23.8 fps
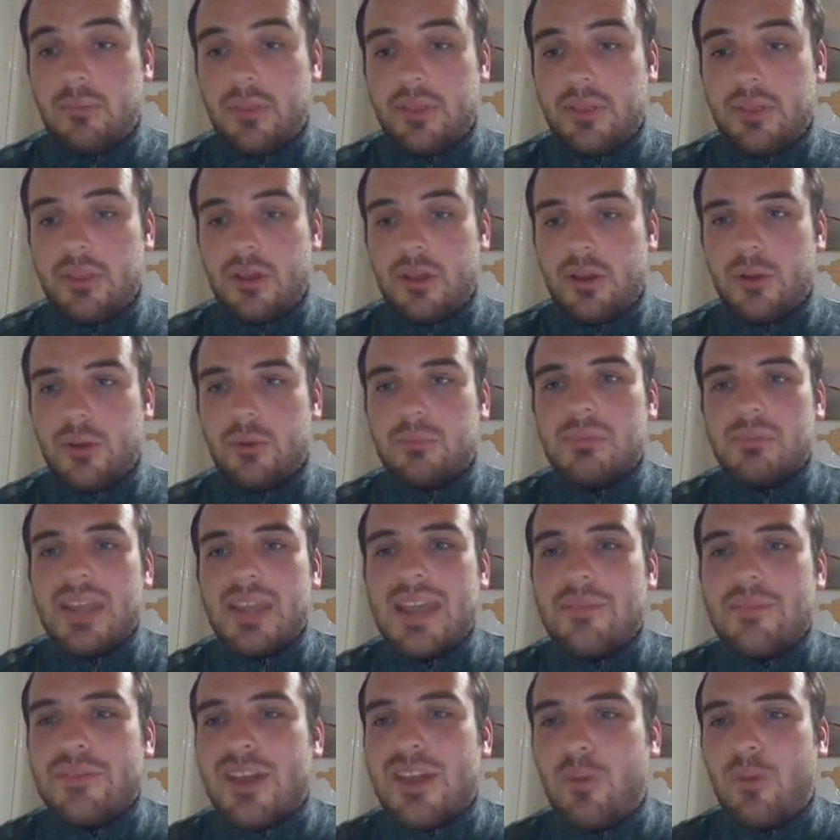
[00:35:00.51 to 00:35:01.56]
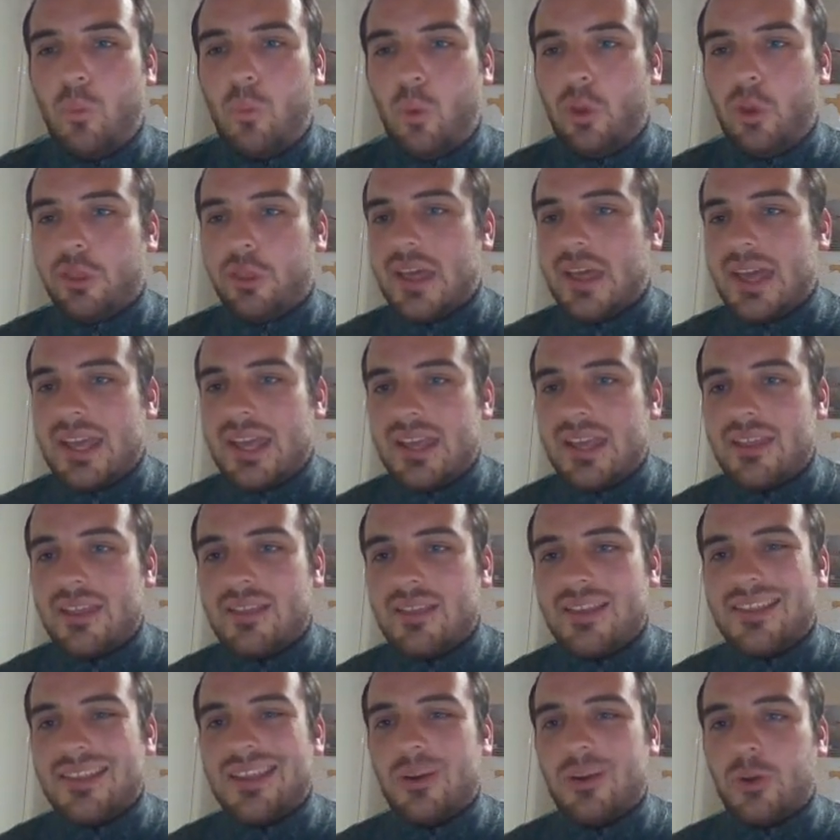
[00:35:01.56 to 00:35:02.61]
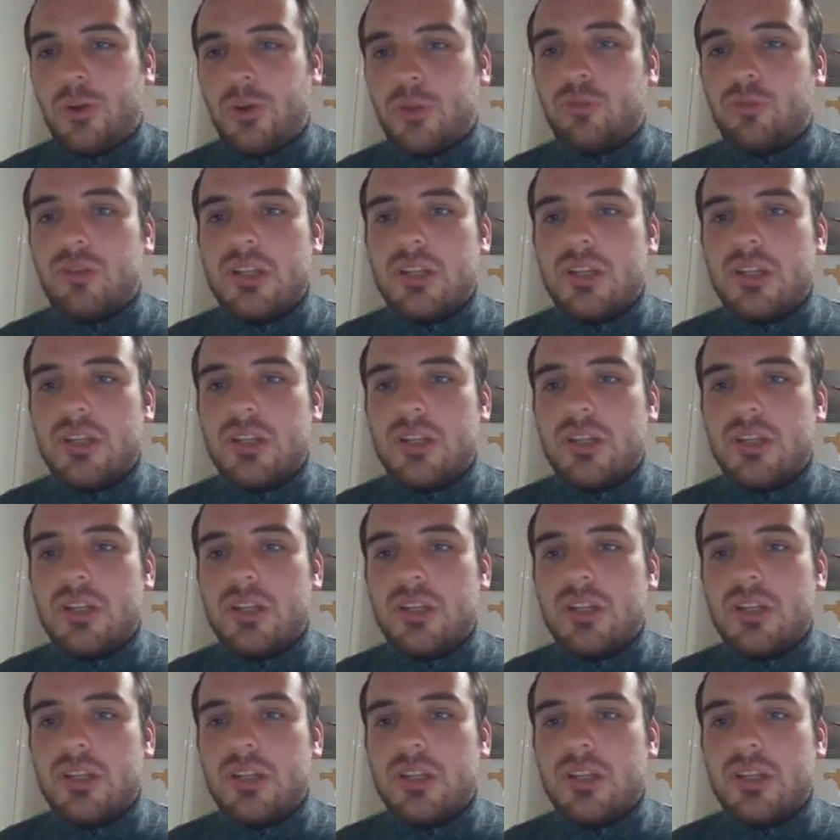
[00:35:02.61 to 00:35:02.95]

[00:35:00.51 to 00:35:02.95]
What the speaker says: So if there was a city on a